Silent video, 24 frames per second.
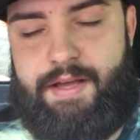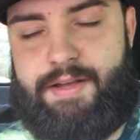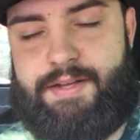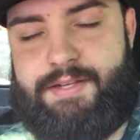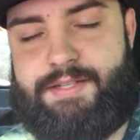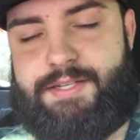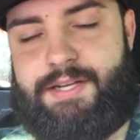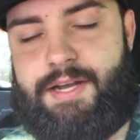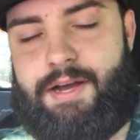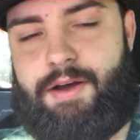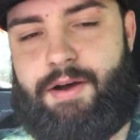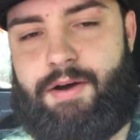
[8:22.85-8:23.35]

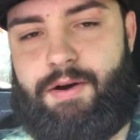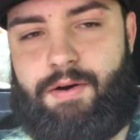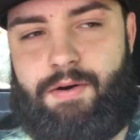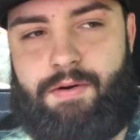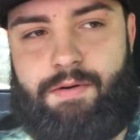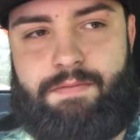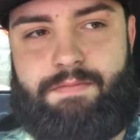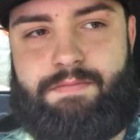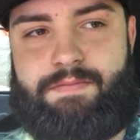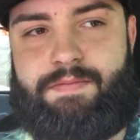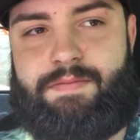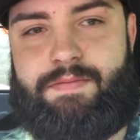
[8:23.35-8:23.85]

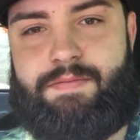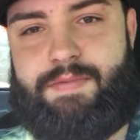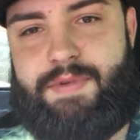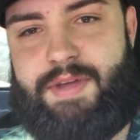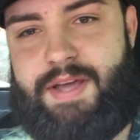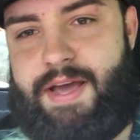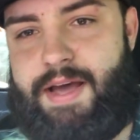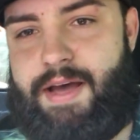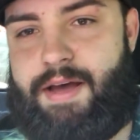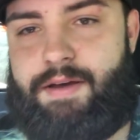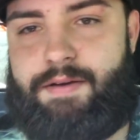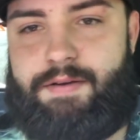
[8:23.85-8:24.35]
So
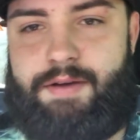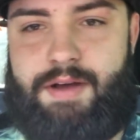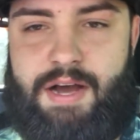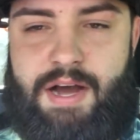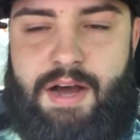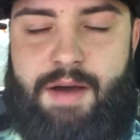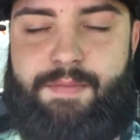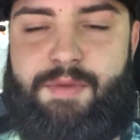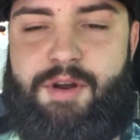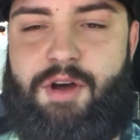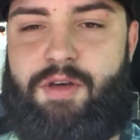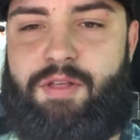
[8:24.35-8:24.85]
yeah,
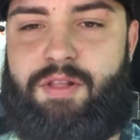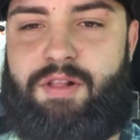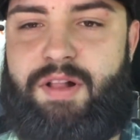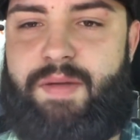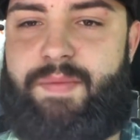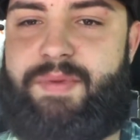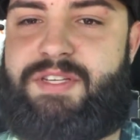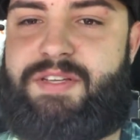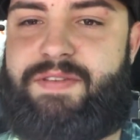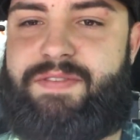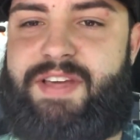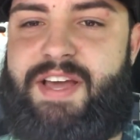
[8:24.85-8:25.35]
know the
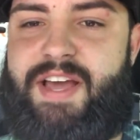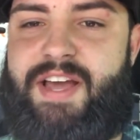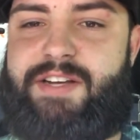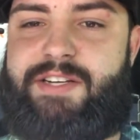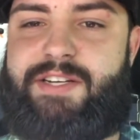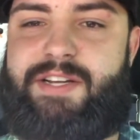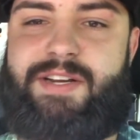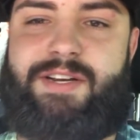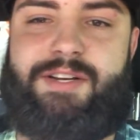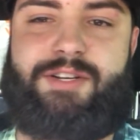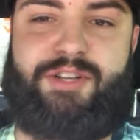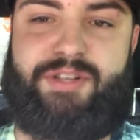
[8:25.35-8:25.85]
limits of the
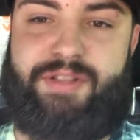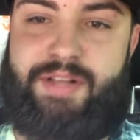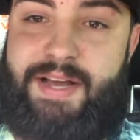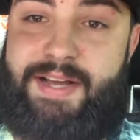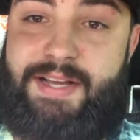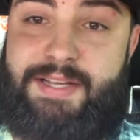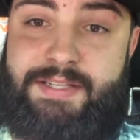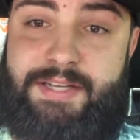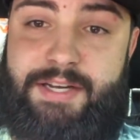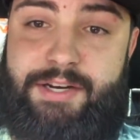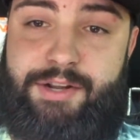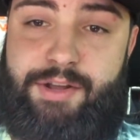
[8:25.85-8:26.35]
engine. Like
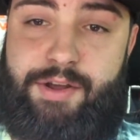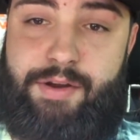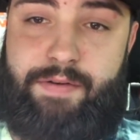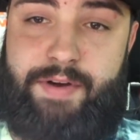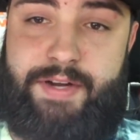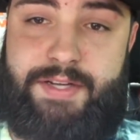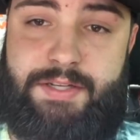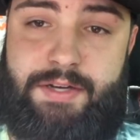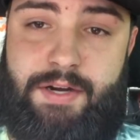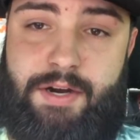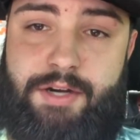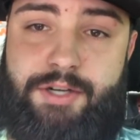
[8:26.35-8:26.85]
I said, do your
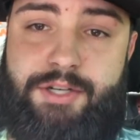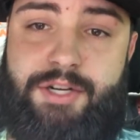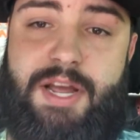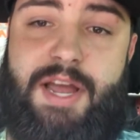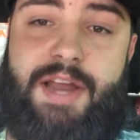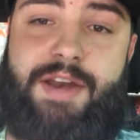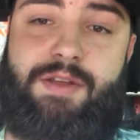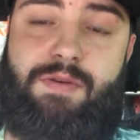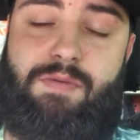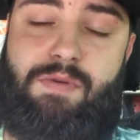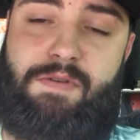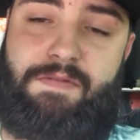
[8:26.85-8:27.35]
research,
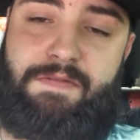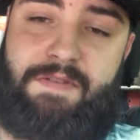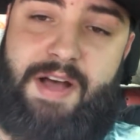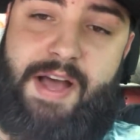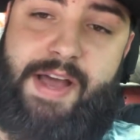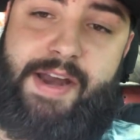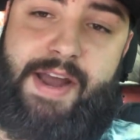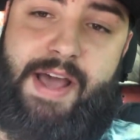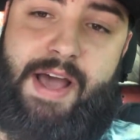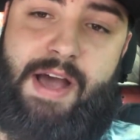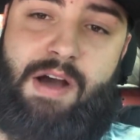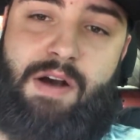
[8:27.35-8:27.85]
and you will
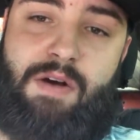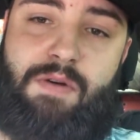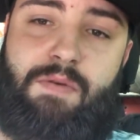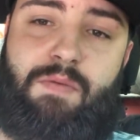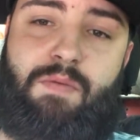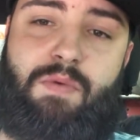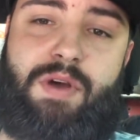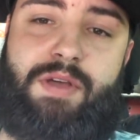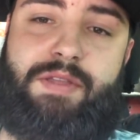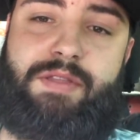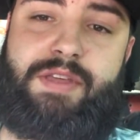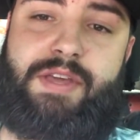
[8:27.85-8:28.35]
find out
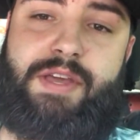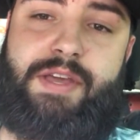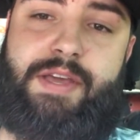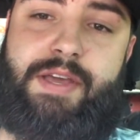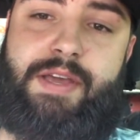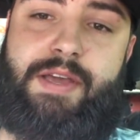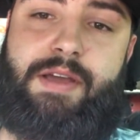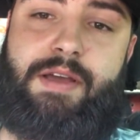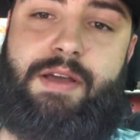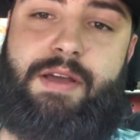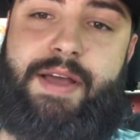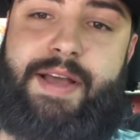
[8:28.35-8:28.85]
what
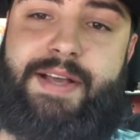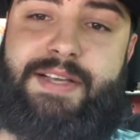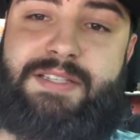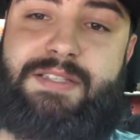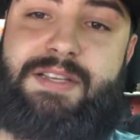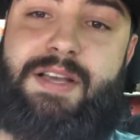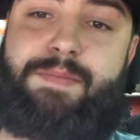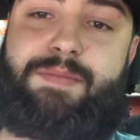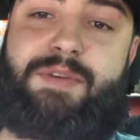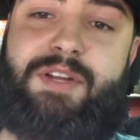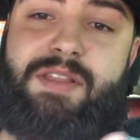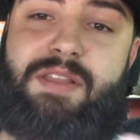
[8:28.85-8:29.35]
the
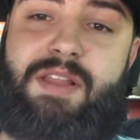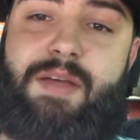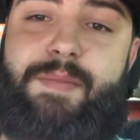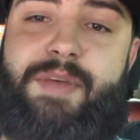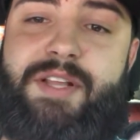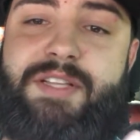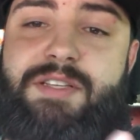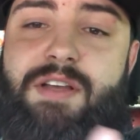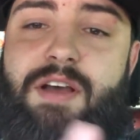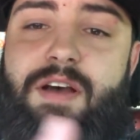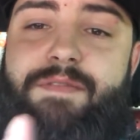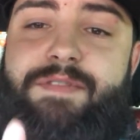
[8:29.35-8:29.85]
accepted
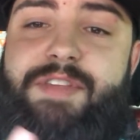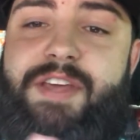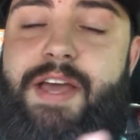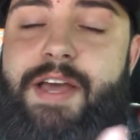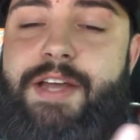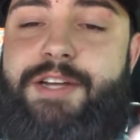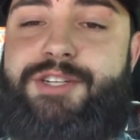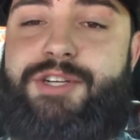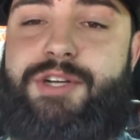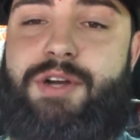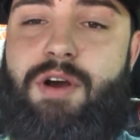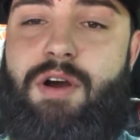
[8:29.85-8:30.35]
limits of the
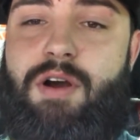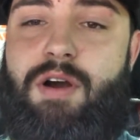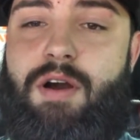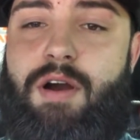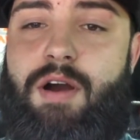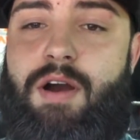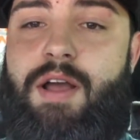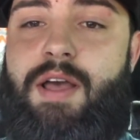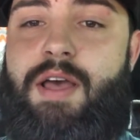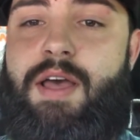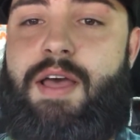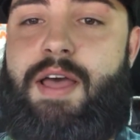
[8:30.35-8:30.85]
engine
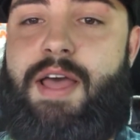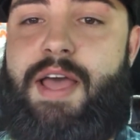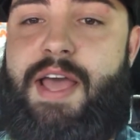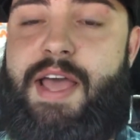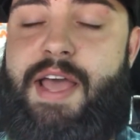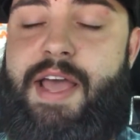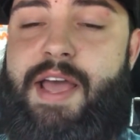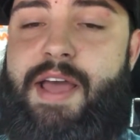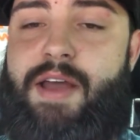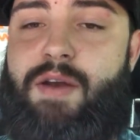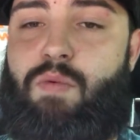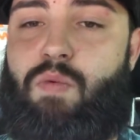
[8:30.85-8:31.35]
are
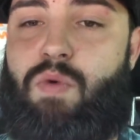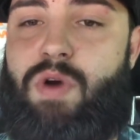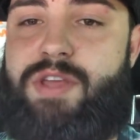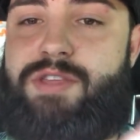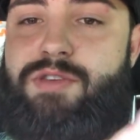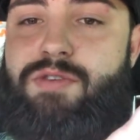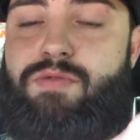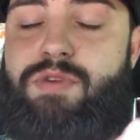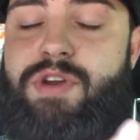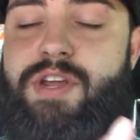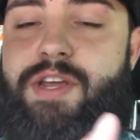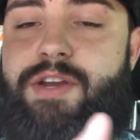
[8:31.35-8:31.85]
and what
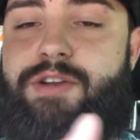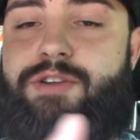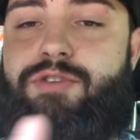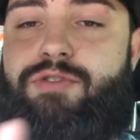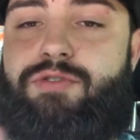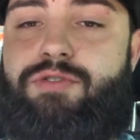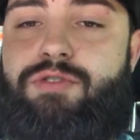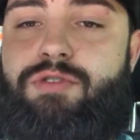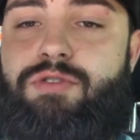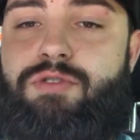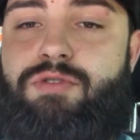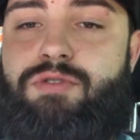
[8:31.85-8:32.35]
you need to
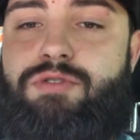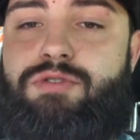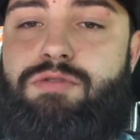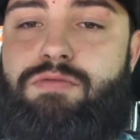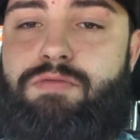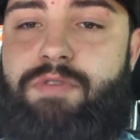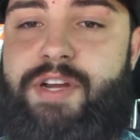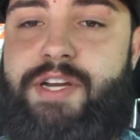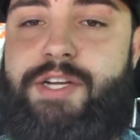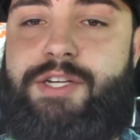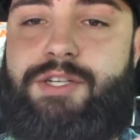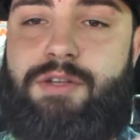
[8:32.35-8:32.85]
do to
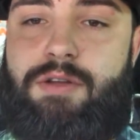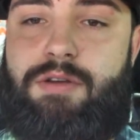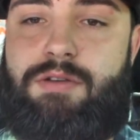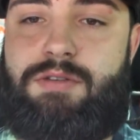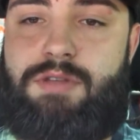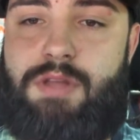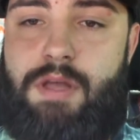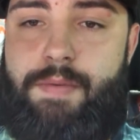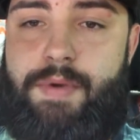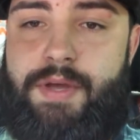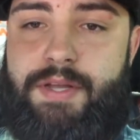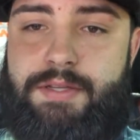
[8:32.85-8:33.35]
reach those
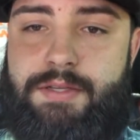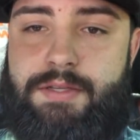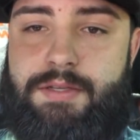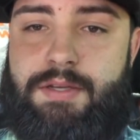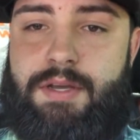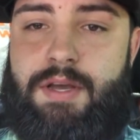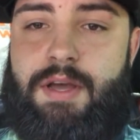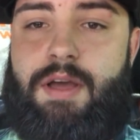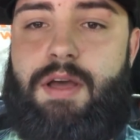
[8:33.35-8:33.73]
limits.